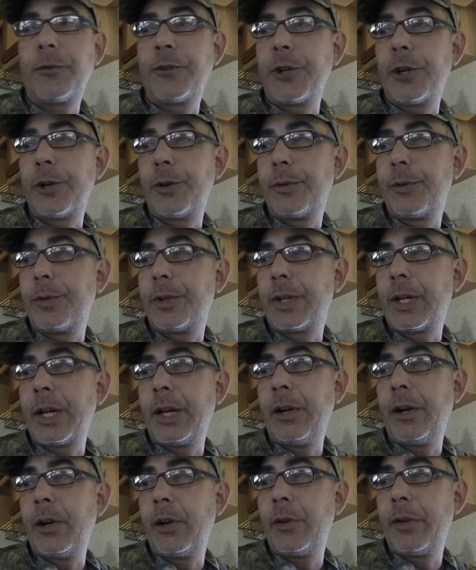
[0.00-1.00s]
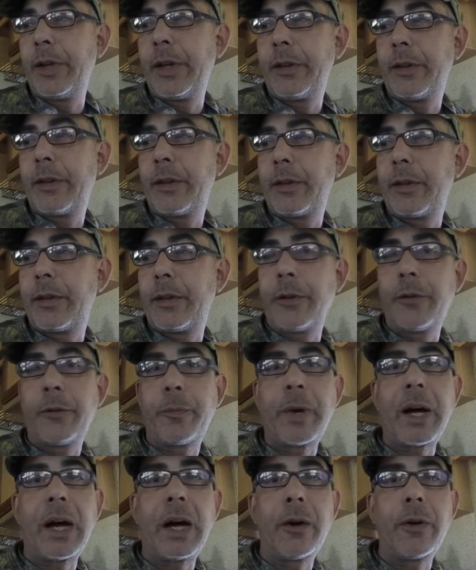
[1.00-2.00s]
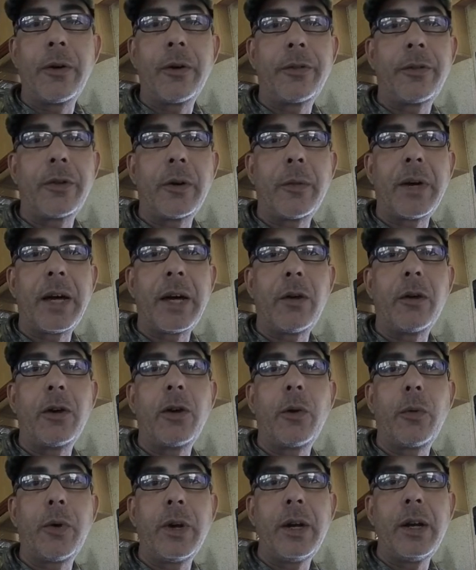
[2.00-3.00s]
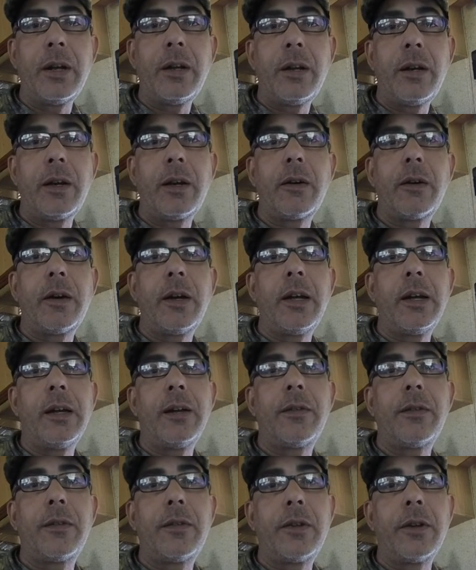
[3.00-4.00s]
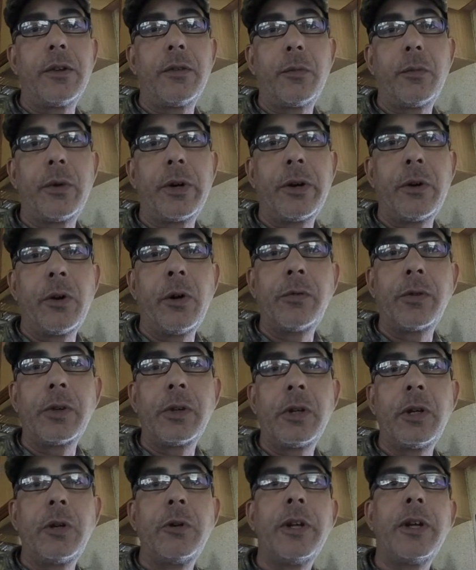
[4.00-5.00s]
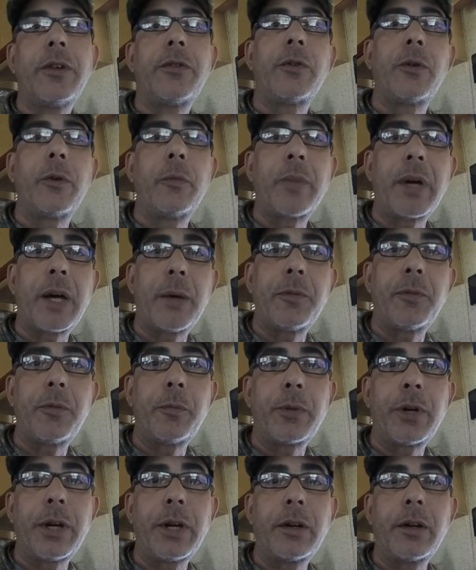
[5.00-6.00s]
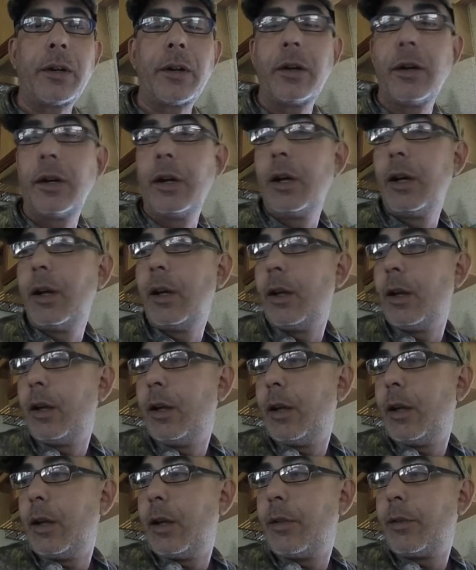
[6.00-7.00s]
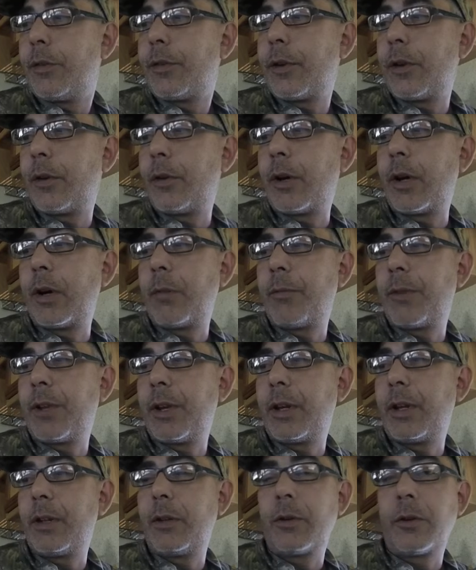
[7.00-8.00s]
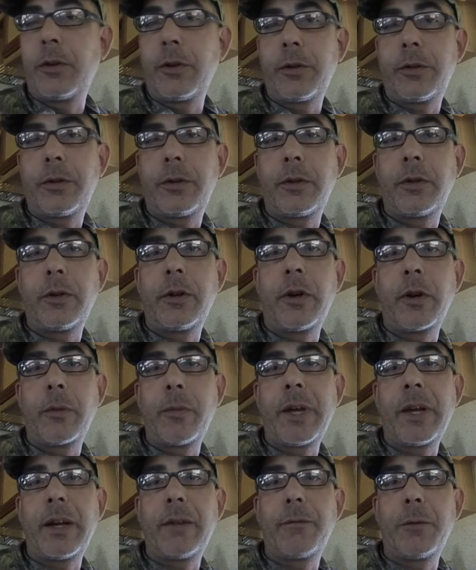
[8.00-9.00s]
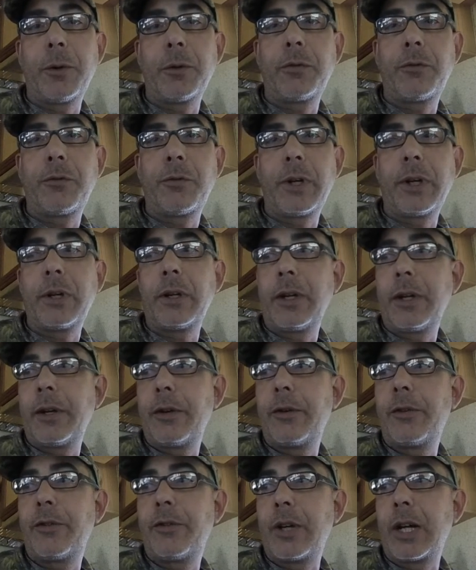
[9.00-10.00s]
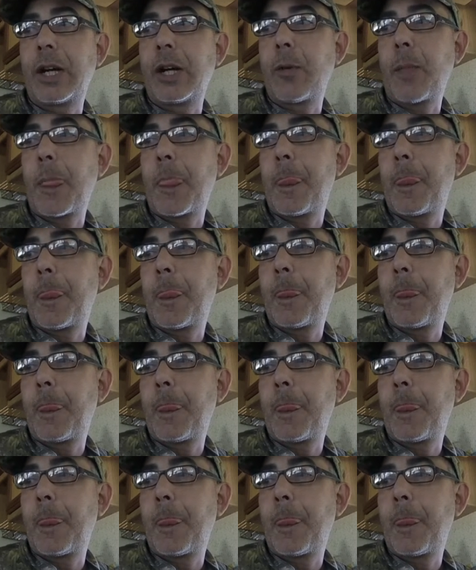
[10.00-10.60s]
So I know that there's power somehow going in there, and it doesn't want to overload it, so it pops the breaker. So I'm thinking the automatic voltage regulator is shot.